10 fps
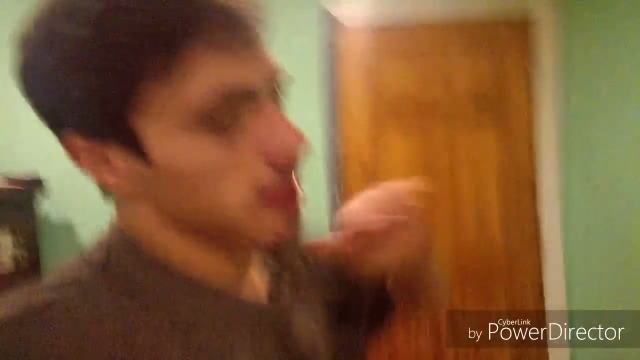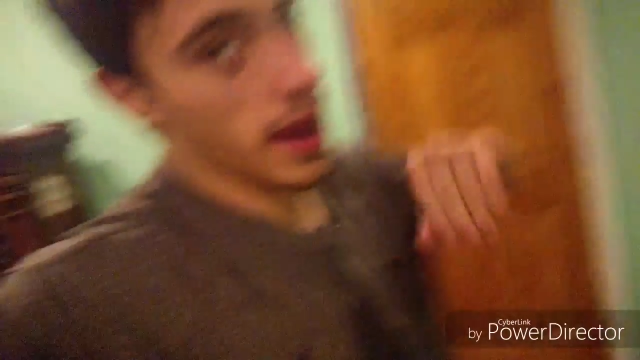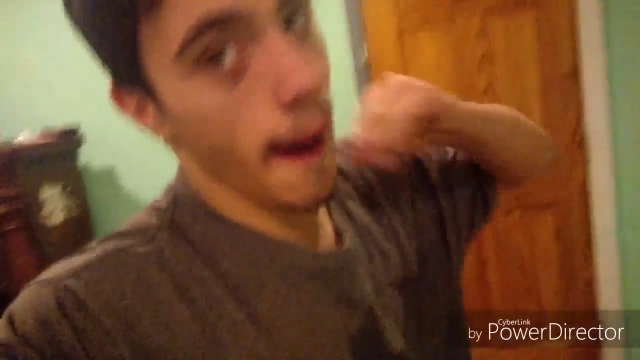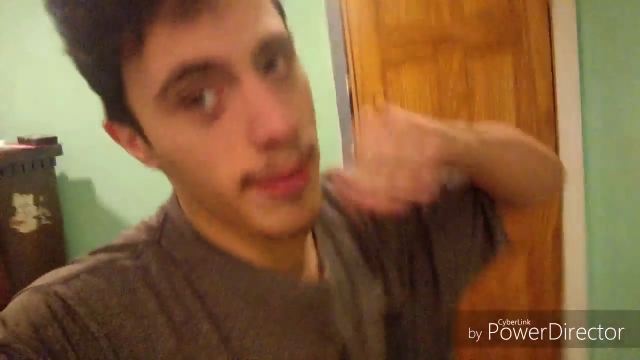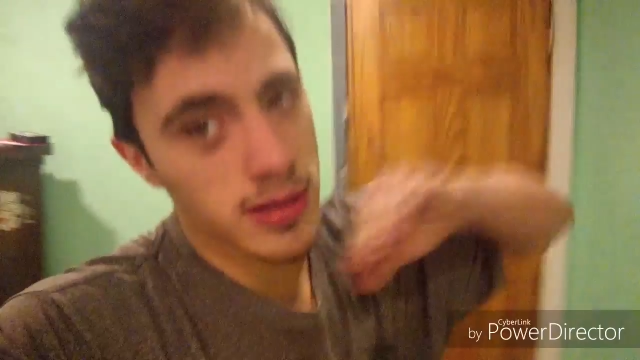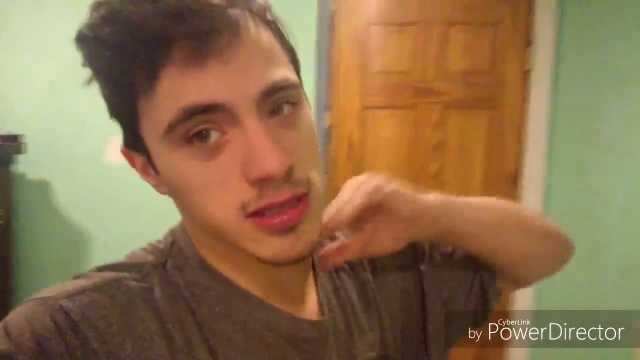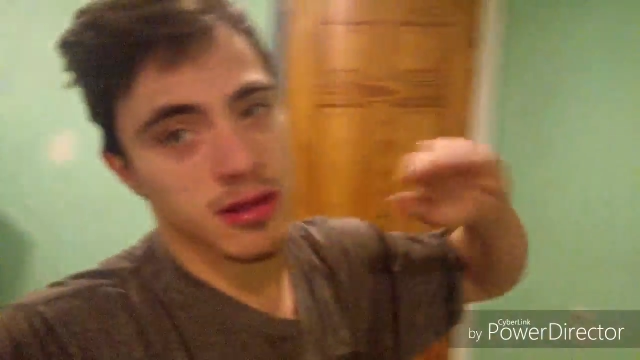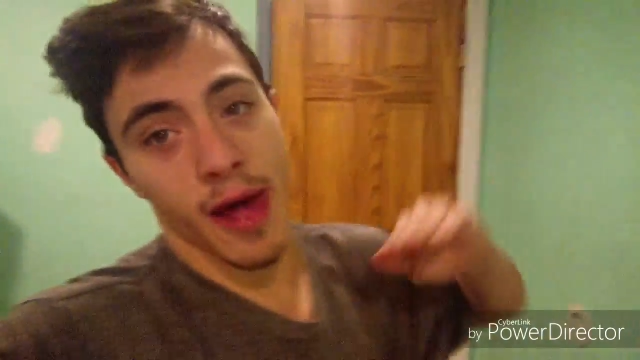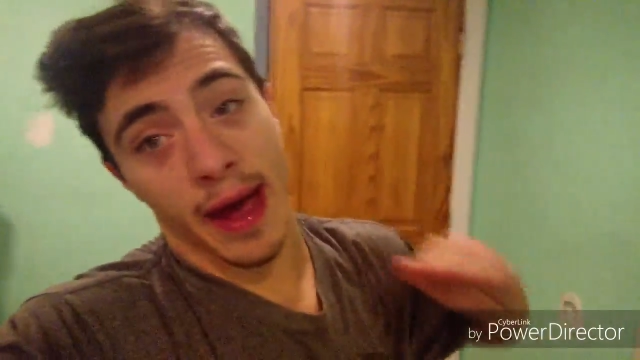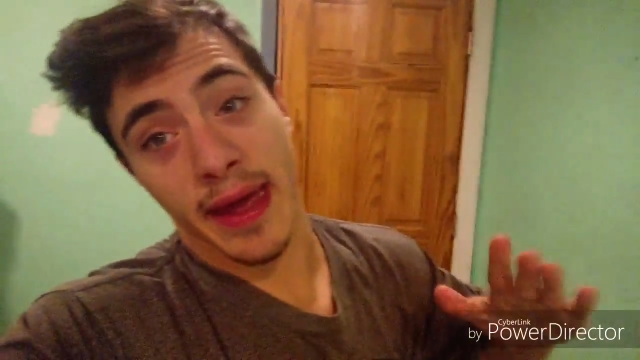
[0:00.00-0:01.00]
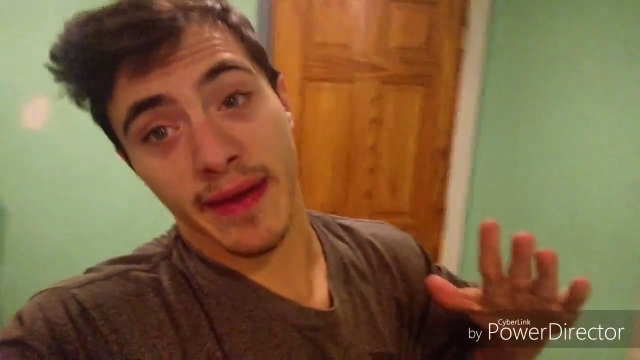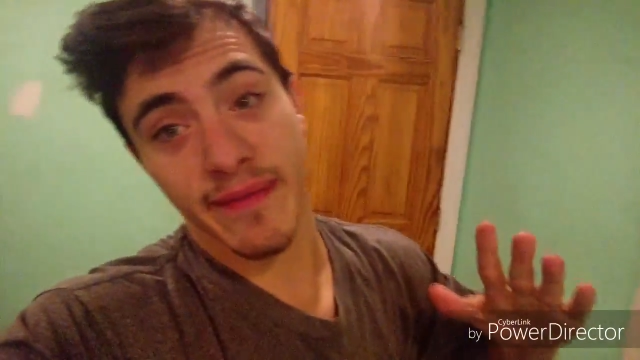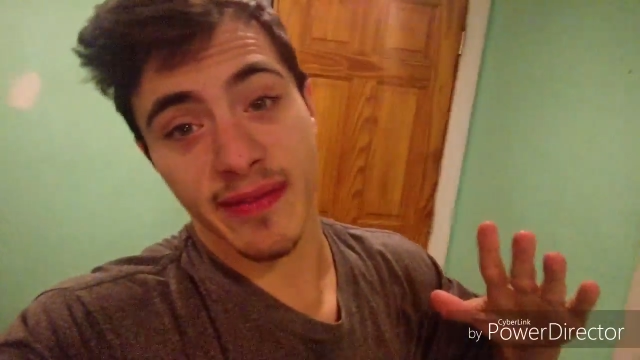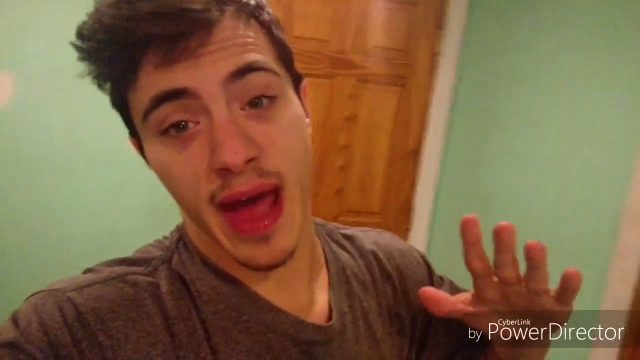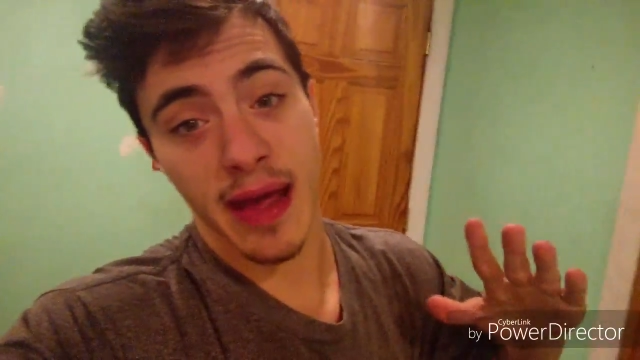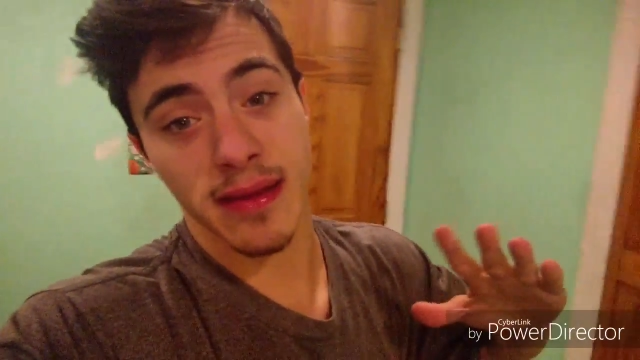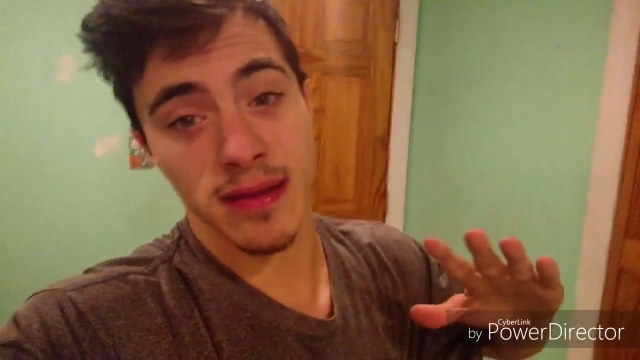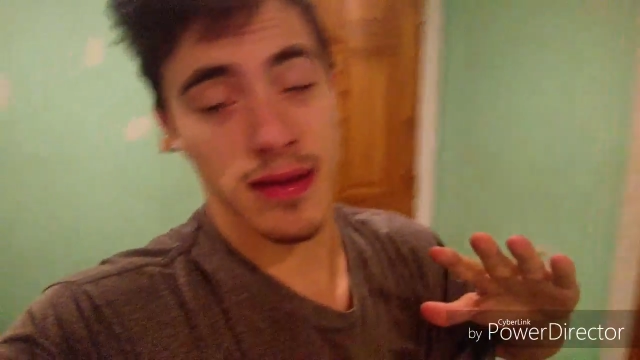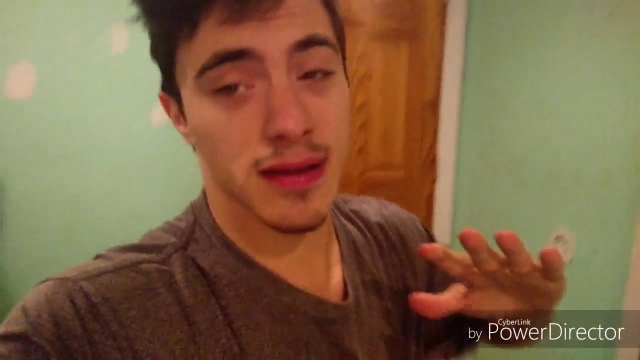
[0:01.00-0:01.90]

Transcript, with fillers: It happens in life that